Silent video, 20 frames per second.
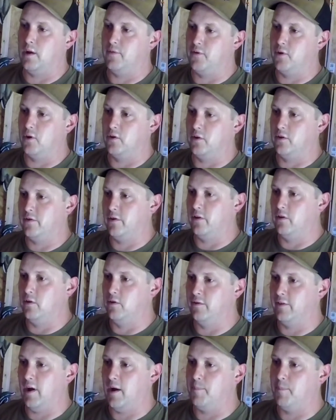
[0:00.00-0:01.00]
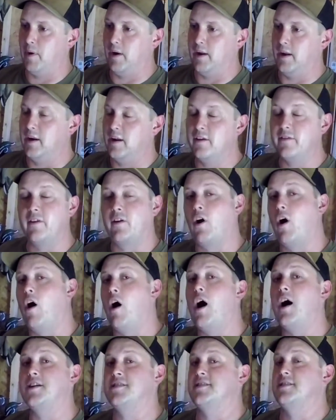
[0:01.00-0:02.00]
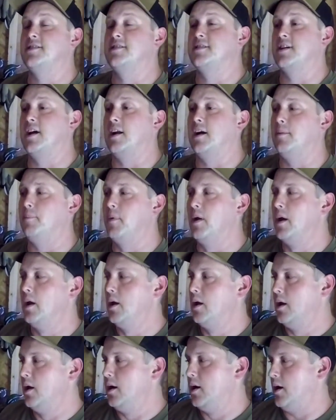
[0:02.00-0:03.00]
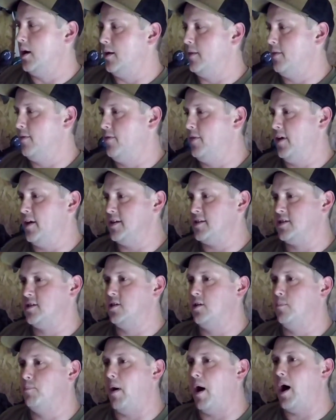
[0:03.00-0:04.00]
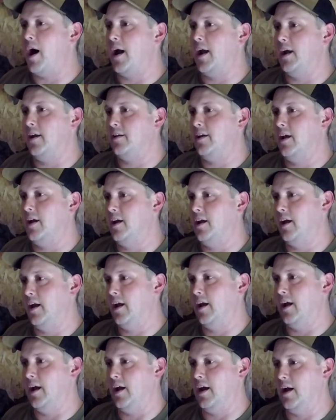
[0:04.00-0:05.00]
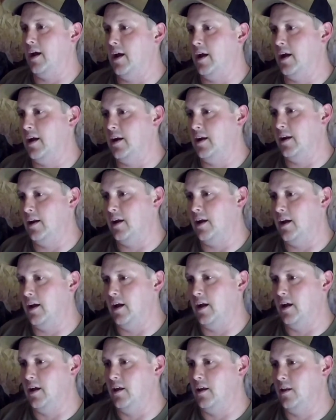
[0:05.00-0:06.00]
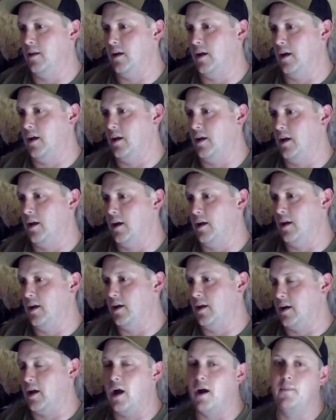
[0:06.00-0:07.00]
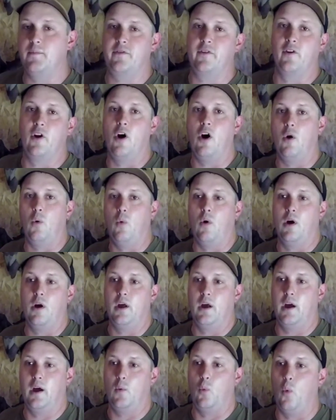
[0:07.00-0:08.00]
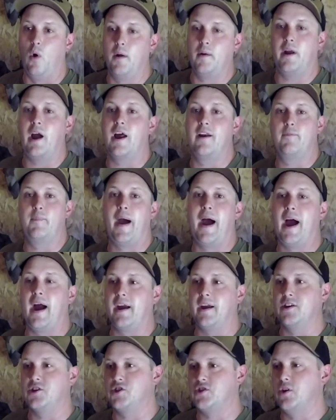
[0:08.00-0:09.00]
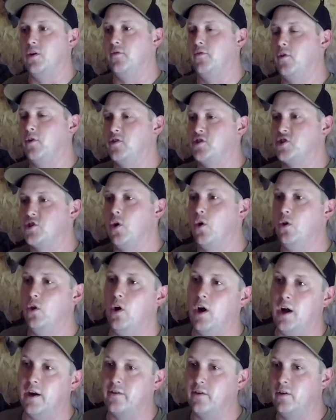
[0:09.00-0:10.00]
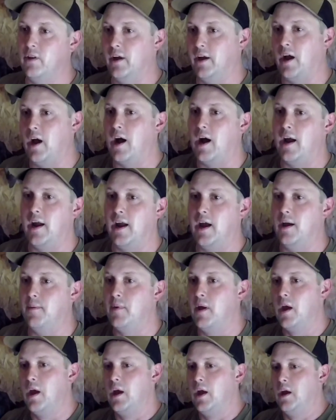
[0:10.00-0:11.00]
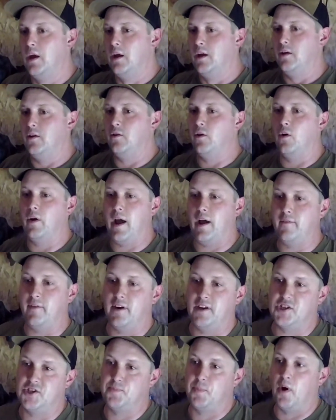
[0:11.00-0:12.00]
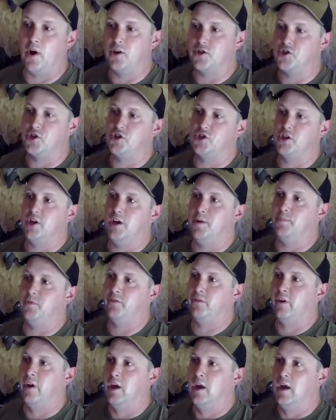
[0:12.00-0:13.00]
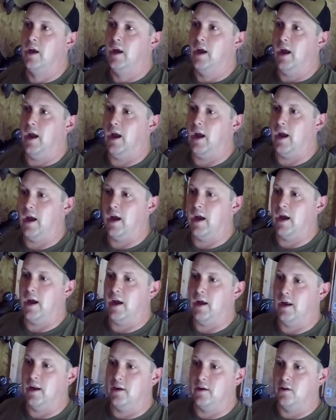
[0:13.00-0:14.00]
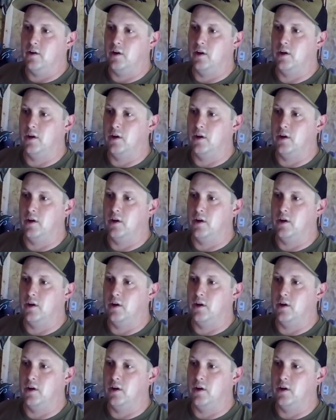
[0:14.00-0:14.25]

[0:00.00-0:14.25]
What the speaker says: if you're to use that, but it is a costly setup. This, you buy it and it comes in all one kind of package. So if you're a solo hunter like I am, you don't have any sponsorships, and